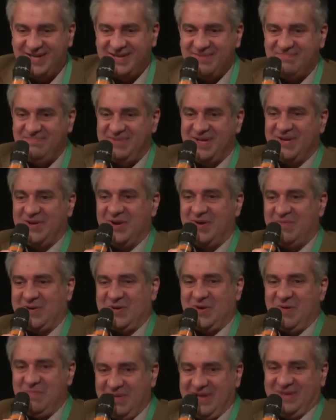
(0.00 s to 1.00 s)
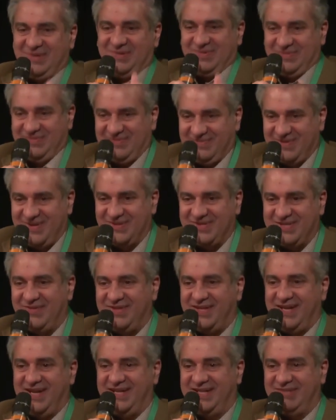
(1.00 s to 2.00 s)
big global companies to close down the
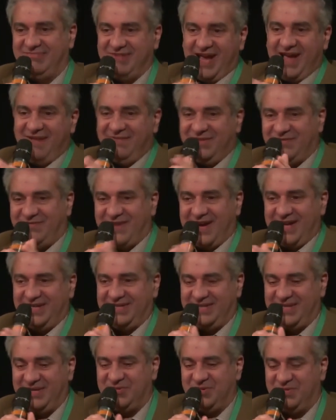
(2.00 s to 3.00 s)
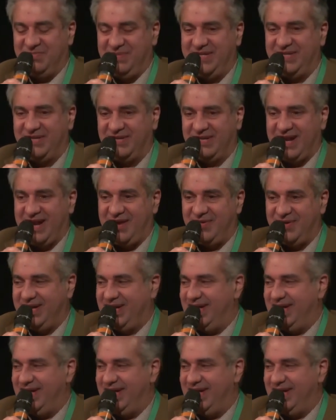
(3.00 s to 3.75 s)
internet. We have to find the good middle ground.